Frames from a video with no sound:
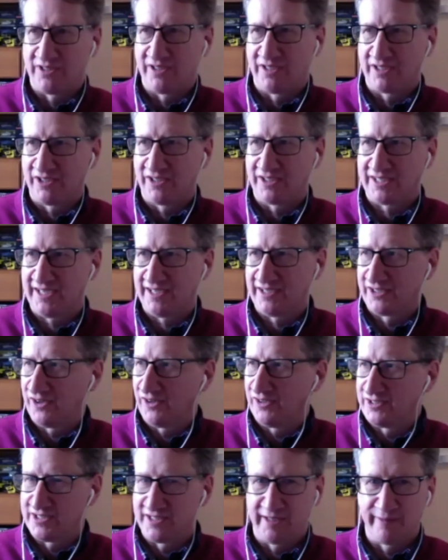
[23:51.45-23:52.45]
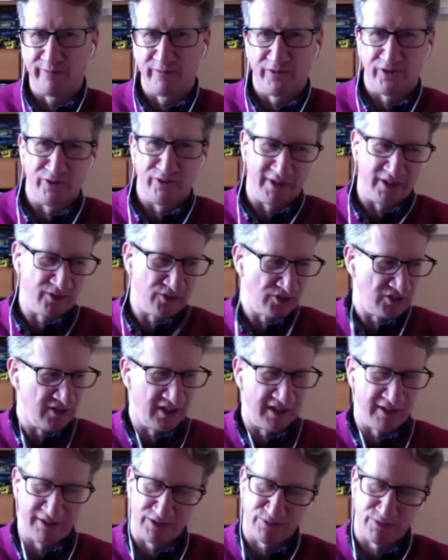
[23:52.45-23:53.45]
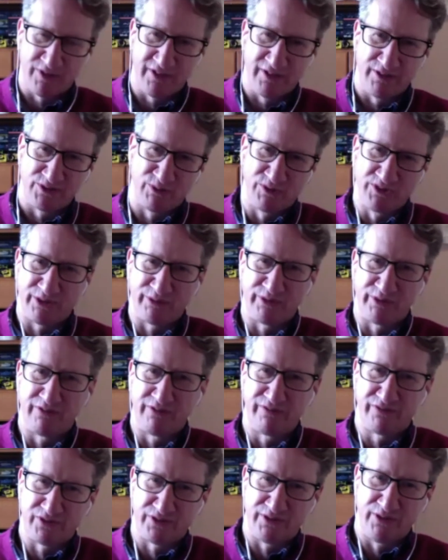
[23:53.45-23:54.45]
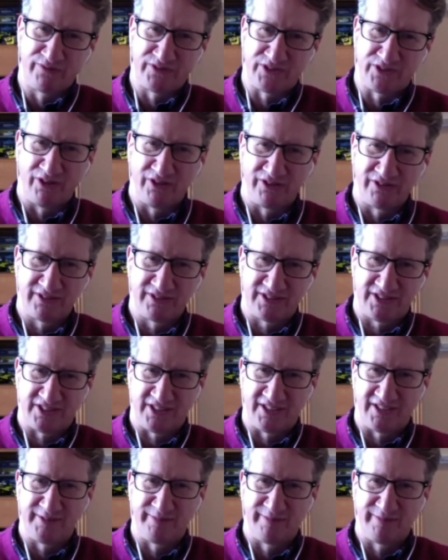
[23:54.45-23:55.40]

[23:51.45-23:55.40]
I kind of got into them through my cousin, and it's one of those ones I would love to go to see.